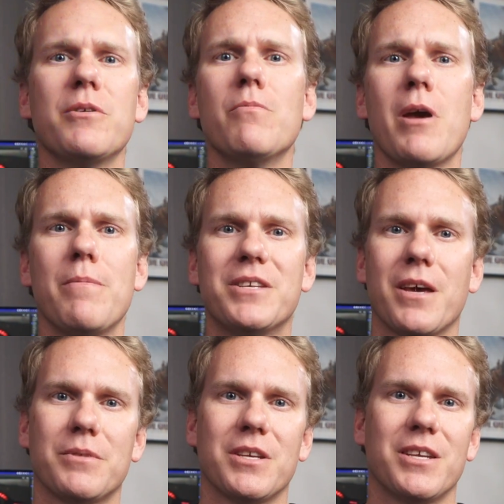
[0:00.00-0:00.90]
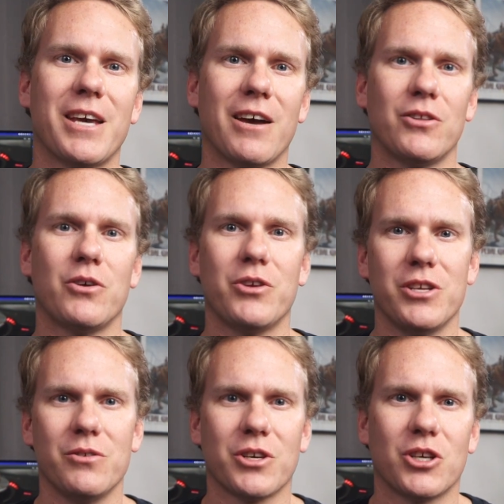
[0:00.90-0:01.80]
of you may be tempted to download and
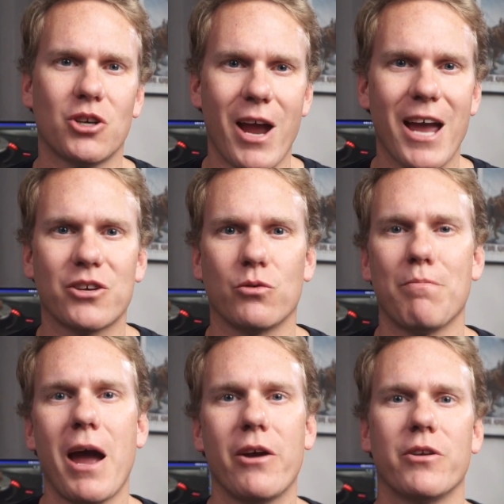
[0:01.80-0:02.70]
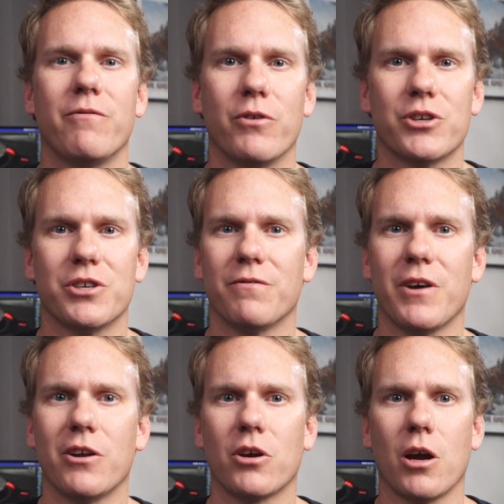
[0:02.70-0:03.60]
use a cracked or pirated version of
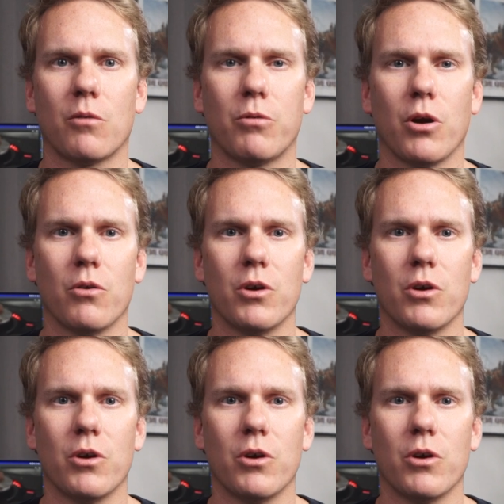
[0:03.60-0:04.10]
Final Cut Pro.